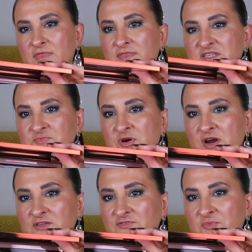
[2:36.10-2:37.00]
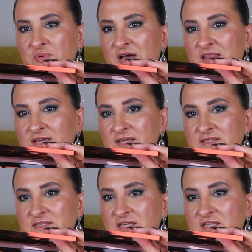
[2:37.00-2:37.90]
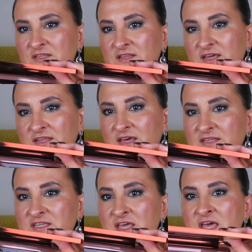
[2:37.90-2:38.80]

this part of the palette and like that.